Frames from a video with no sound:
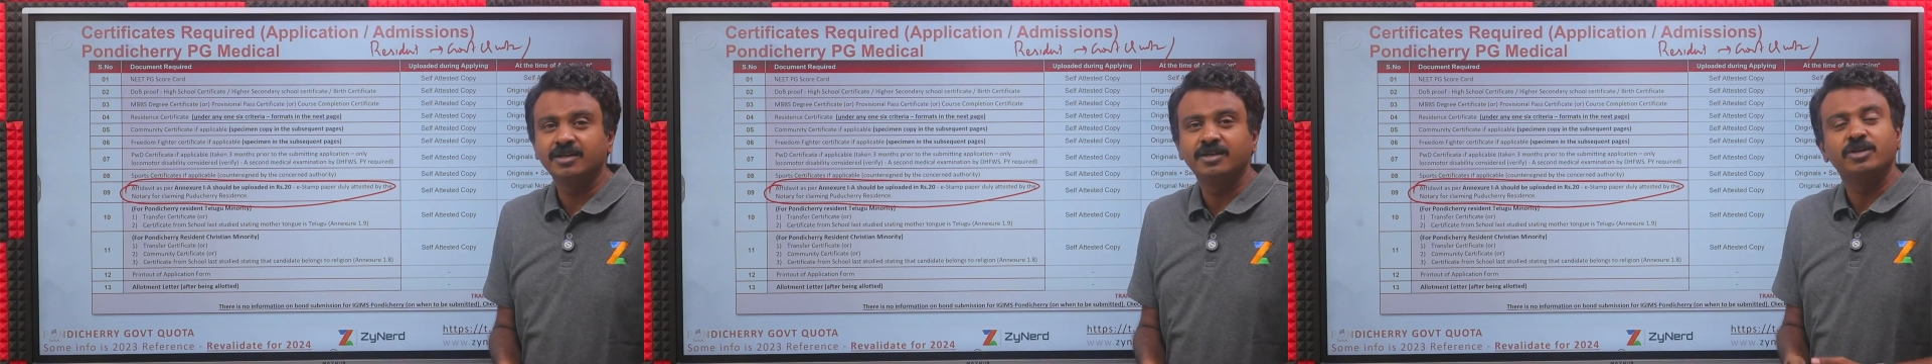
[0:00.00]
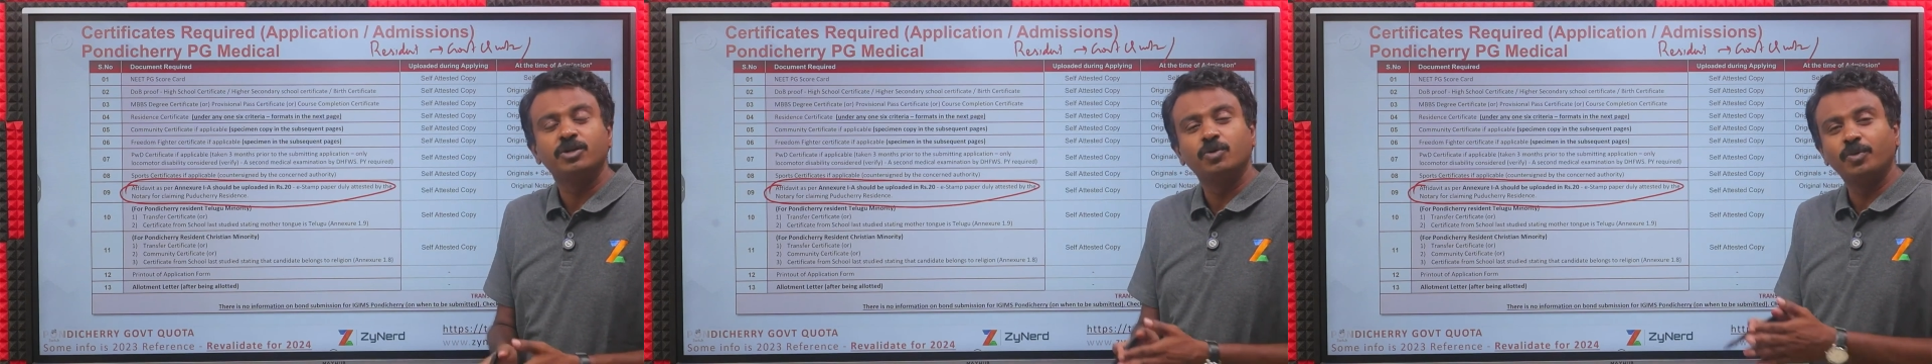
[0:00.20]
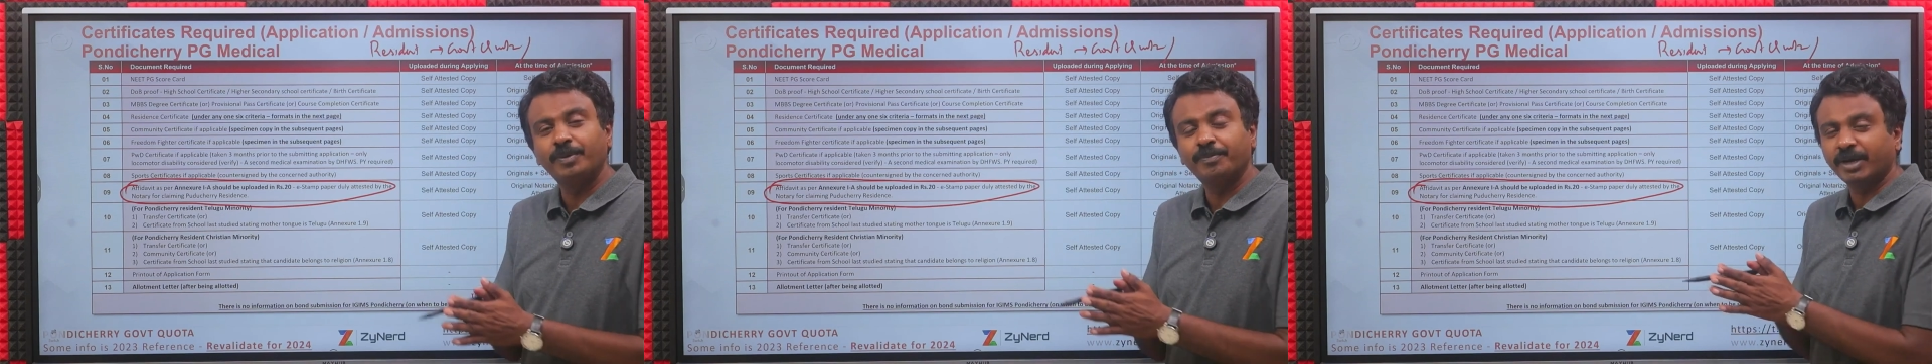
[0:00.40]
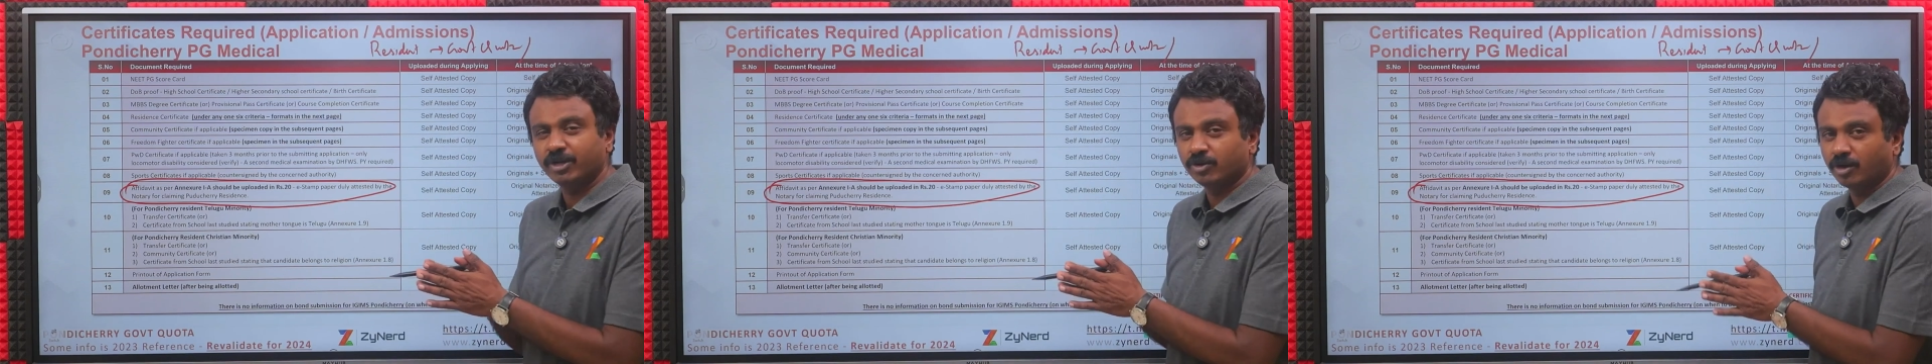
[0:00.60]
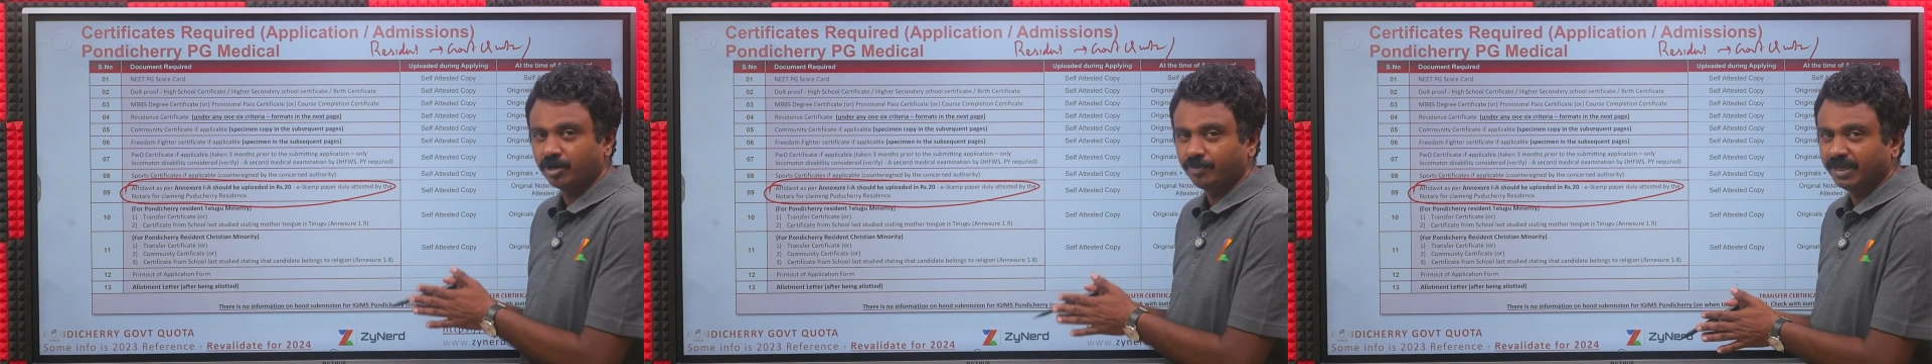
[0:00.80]
you might
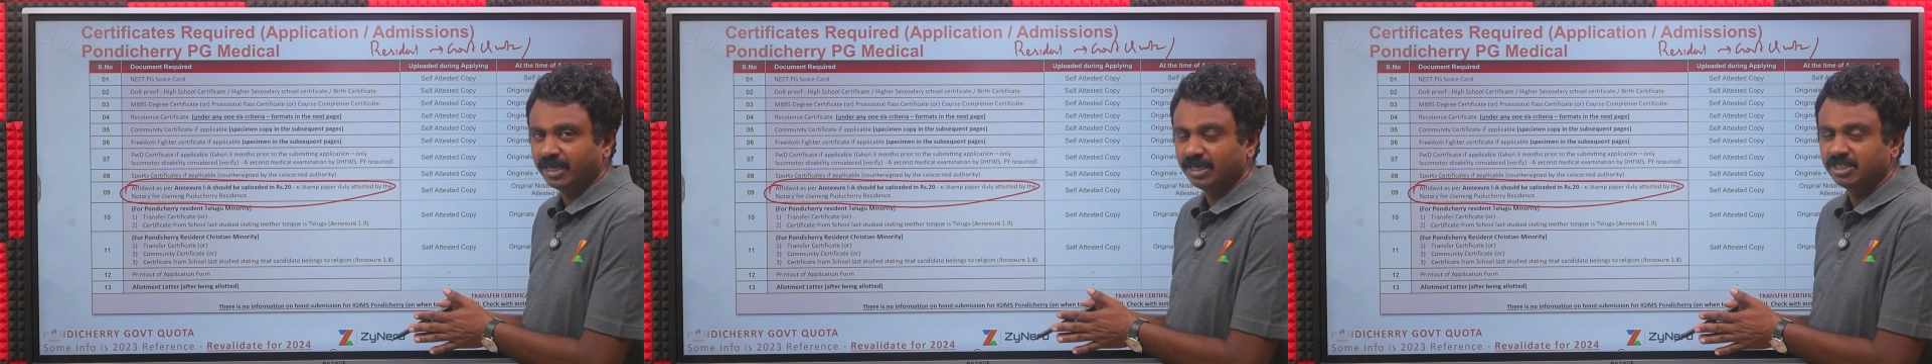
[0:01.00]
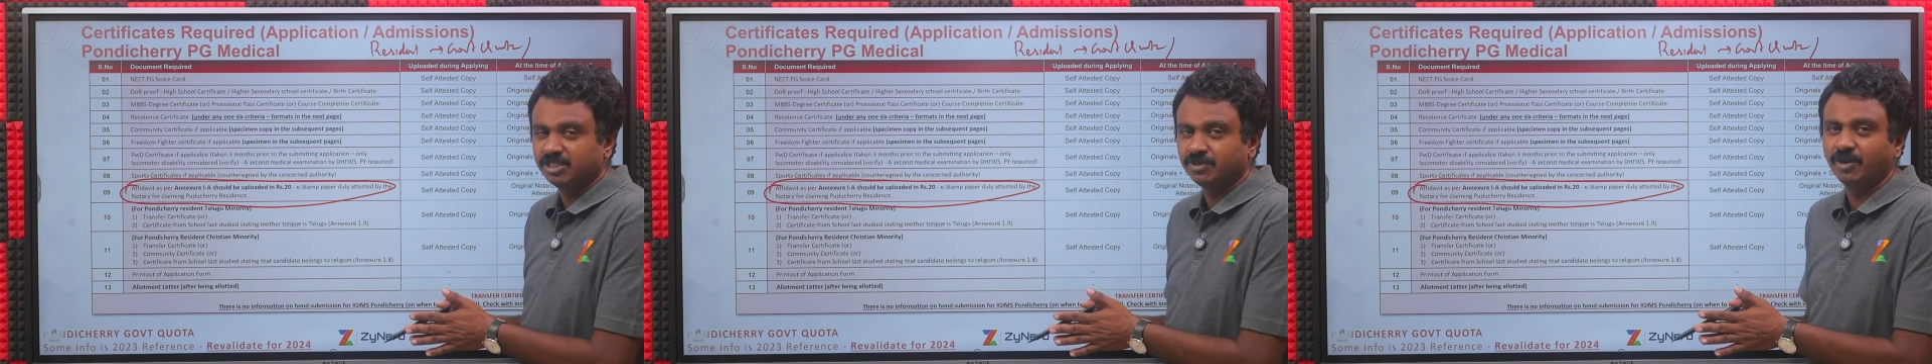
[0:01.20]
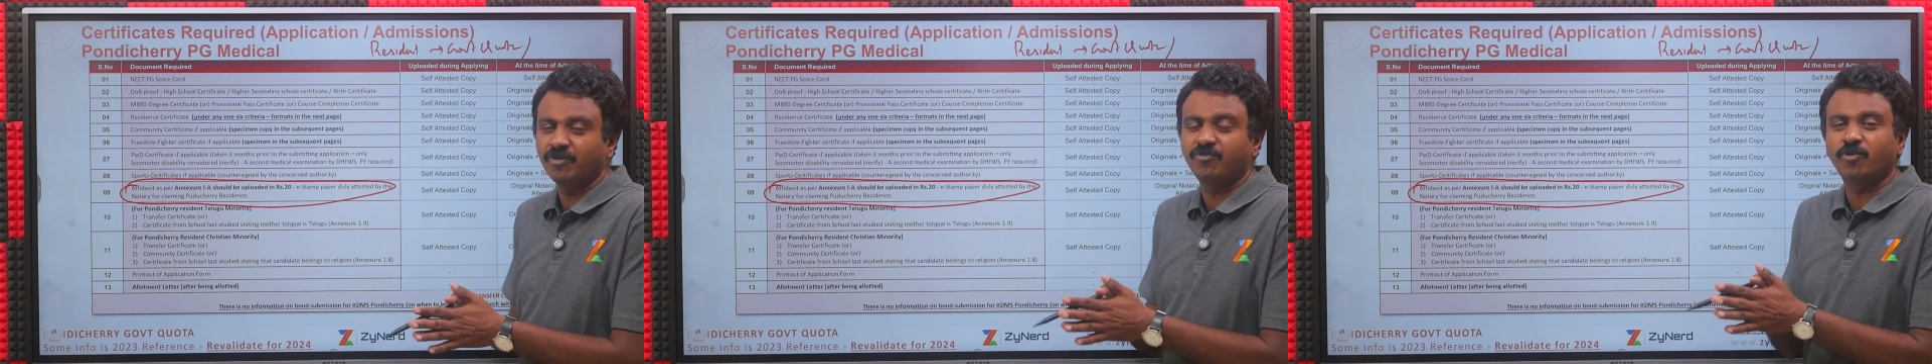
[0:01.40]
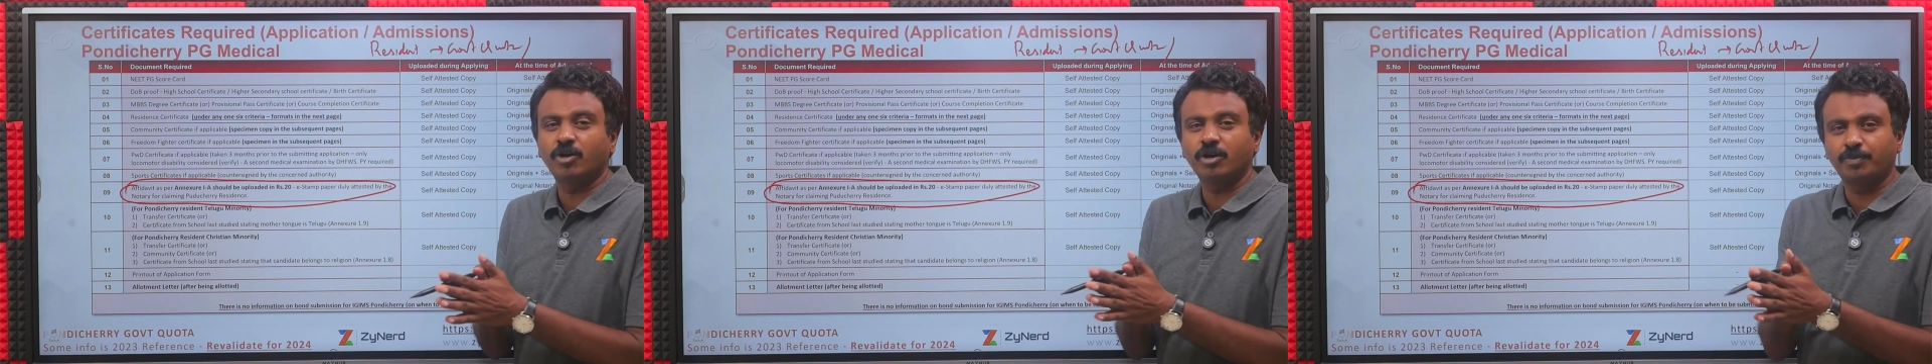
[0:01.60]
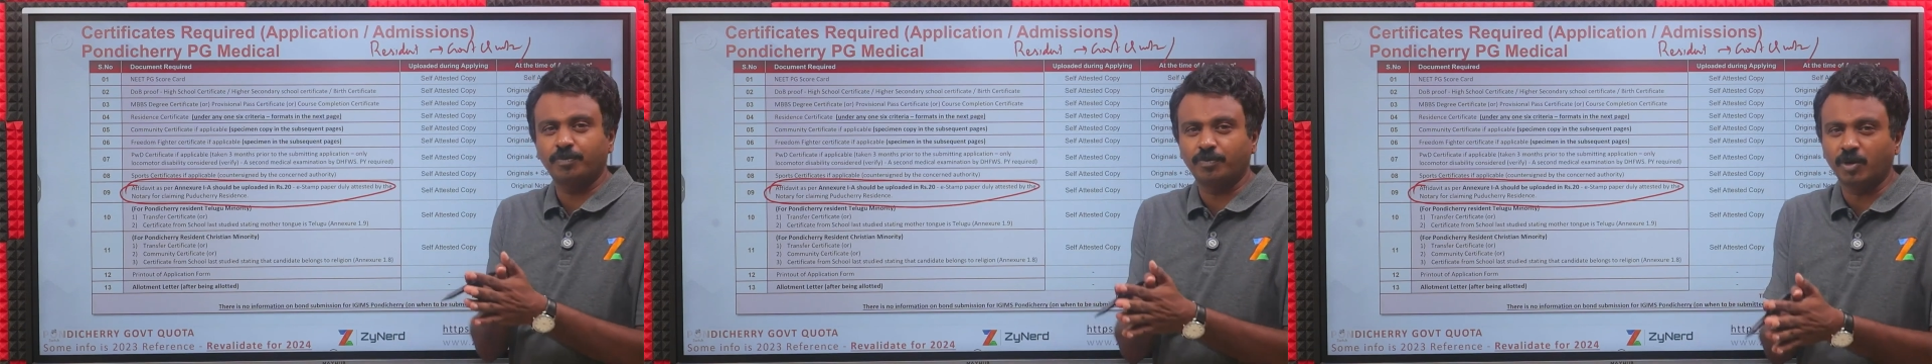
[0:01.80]
not be eligible for
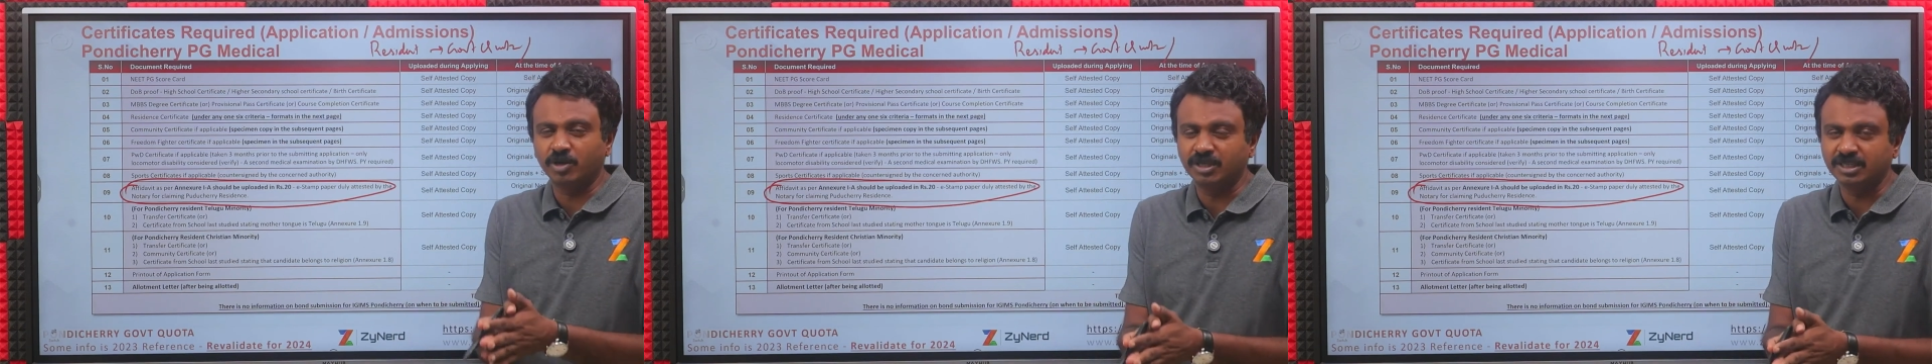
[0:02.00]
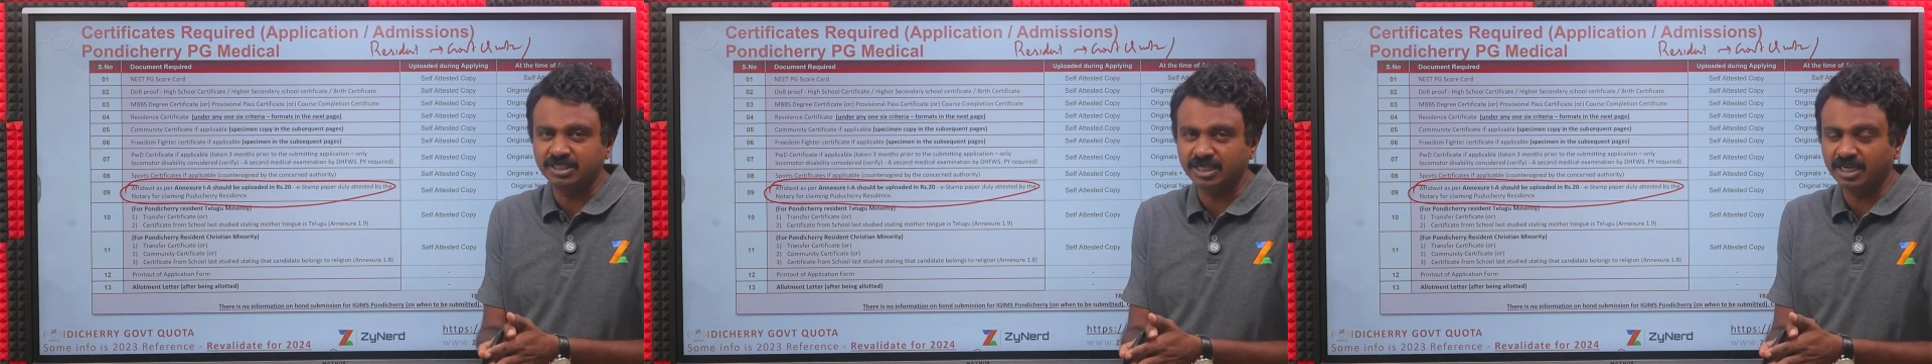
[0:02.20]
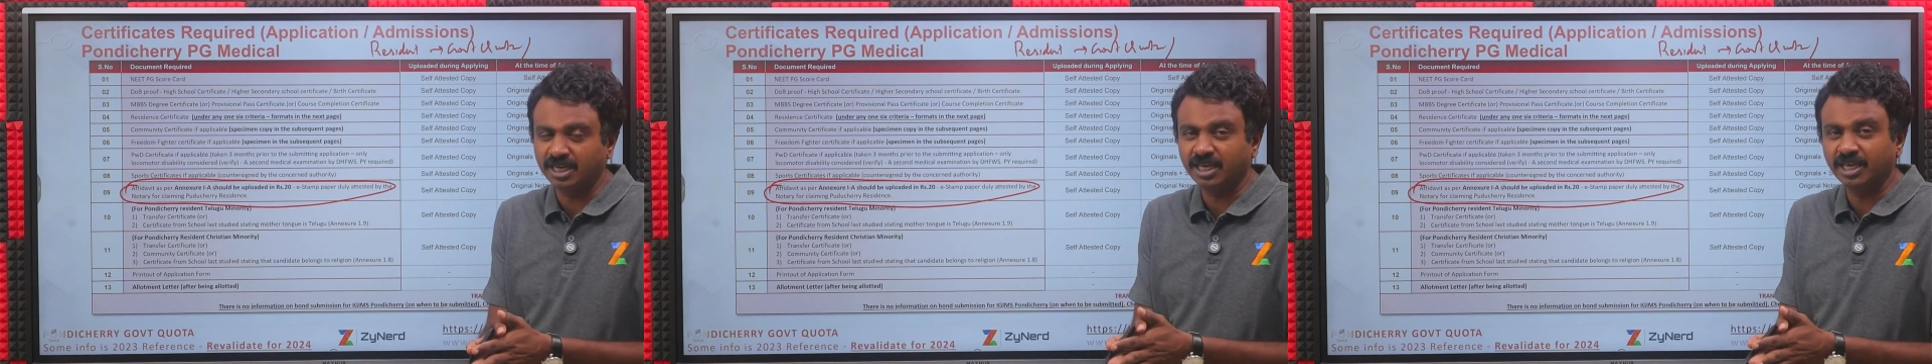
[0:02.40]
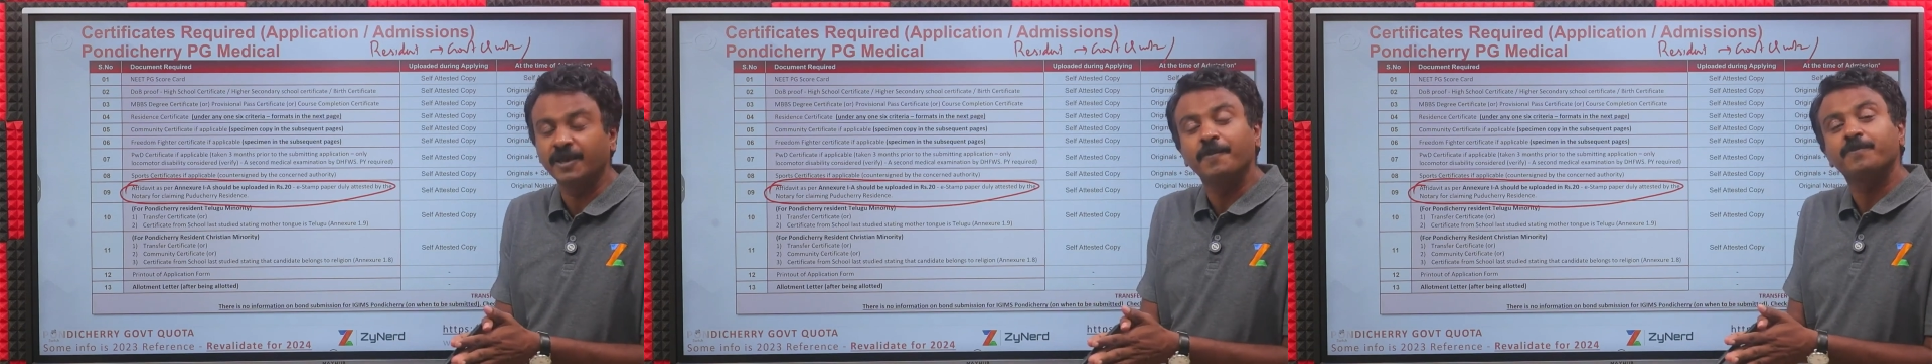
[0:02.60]
Pondicherry